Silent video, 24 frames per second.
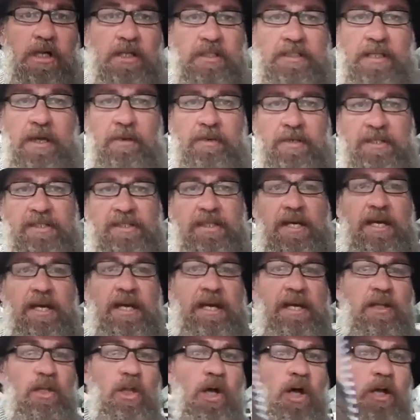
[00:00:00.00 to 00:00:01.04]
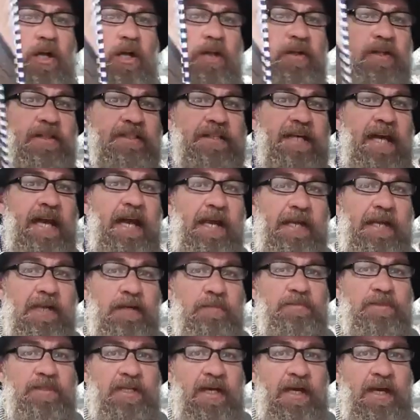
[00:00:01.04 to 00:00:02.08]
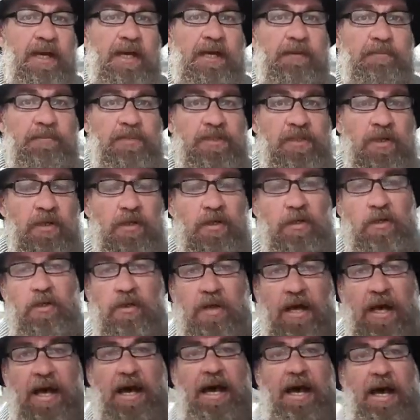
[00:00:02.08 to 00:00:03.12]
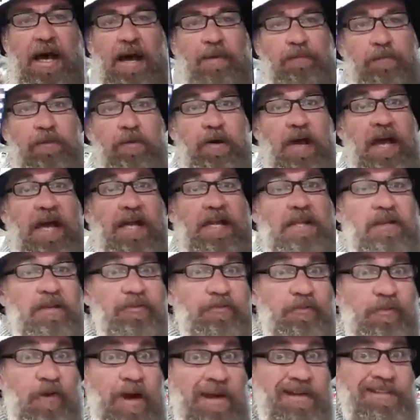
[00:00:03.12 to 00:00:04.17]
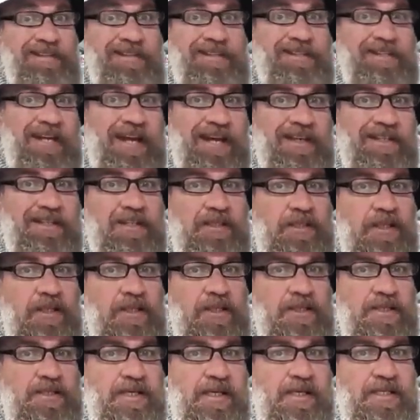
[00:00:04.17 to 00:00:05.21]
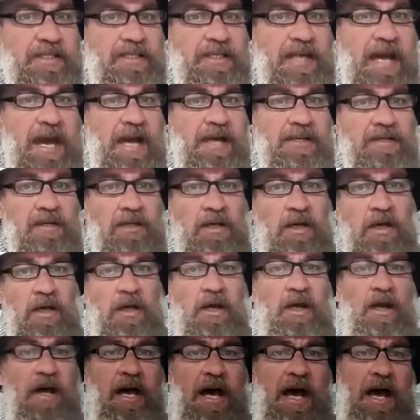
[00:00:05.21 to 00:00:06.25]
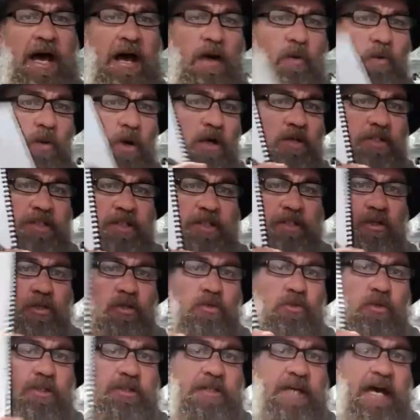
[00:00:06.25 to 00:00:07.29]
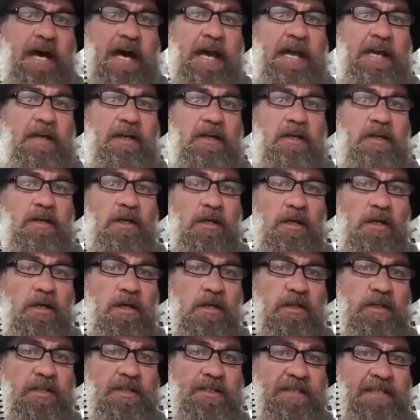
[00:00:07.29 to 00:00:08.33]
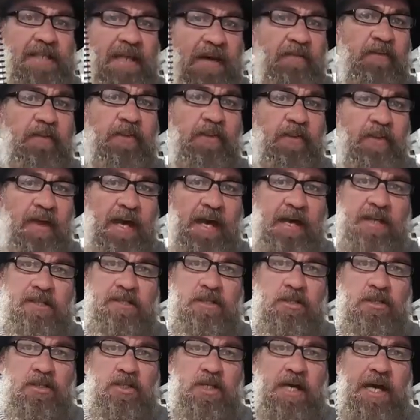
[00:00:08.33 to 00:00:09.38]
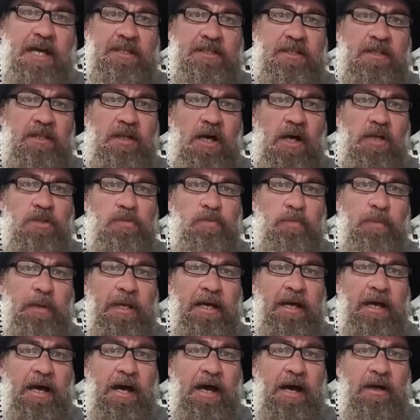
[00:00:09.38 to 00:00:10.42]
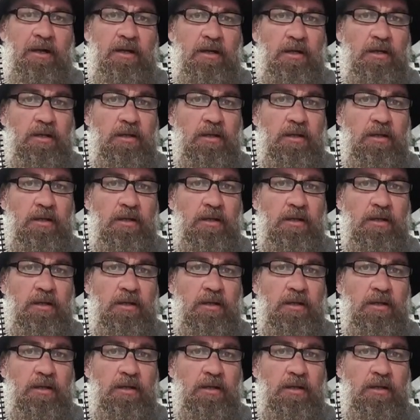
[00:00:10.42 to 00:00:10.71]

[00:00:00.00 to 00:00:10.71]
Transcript: So we're seeing a lot of the tandem teams upgrading the front detector to the 6000 while still retaining the 7000, chasing those bigger,